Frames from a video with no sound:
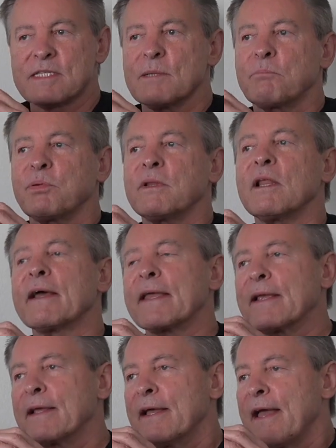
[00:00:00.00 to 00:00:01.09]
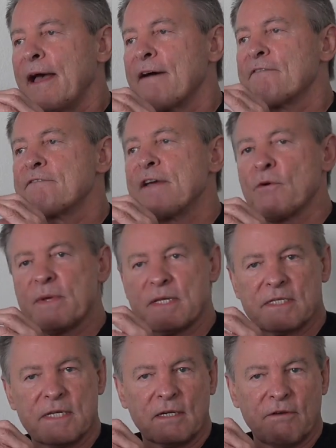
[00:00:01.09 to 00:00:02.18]
but it's supplying a
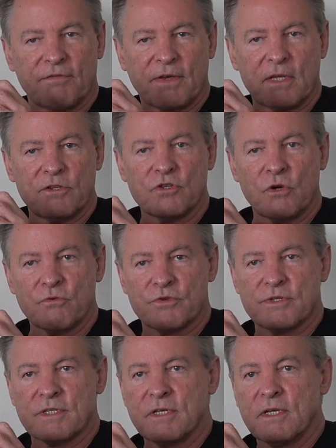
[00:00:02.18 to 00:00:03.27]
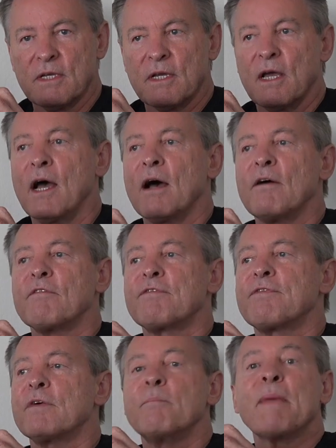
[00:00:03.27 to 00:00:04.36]
very significant dose
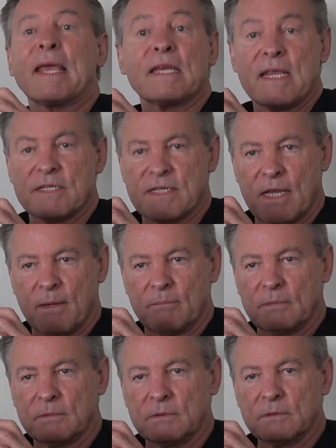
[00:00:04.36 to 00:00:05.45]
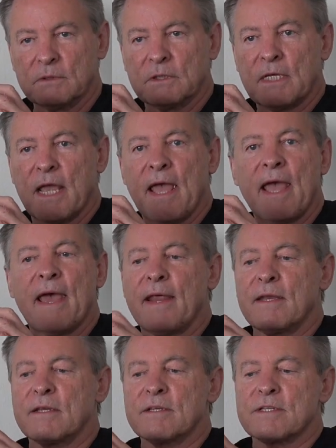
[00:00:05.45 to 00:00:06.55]
of magnesium.
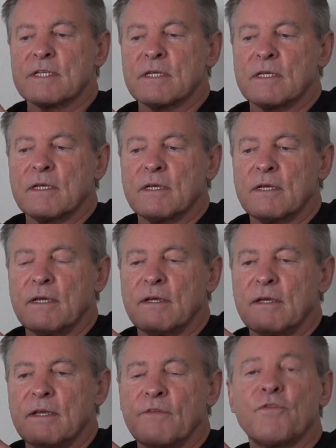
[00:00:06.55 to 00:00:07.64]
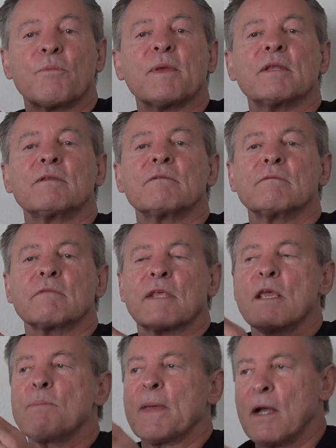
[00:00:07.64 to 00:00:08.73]
And if you've
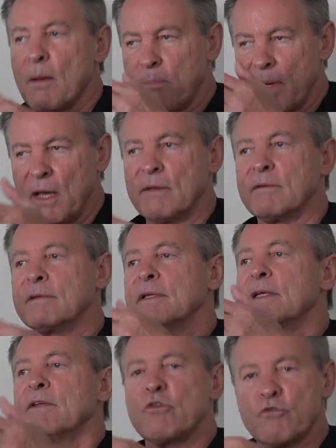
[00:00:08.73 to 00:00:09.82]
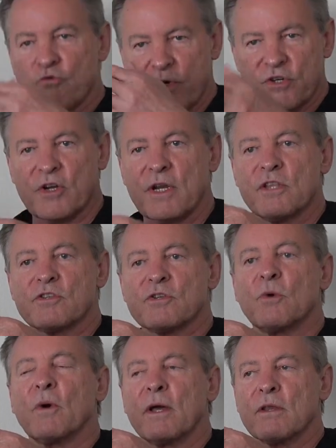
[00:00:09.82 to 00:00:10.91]
been keeping up on nutrition
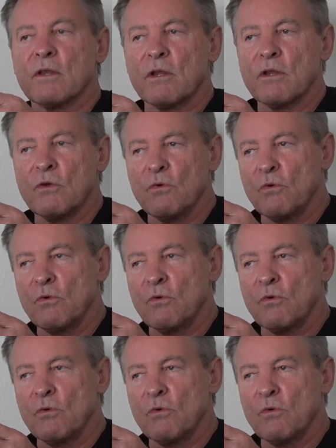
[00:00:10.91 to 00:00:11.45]
and so on,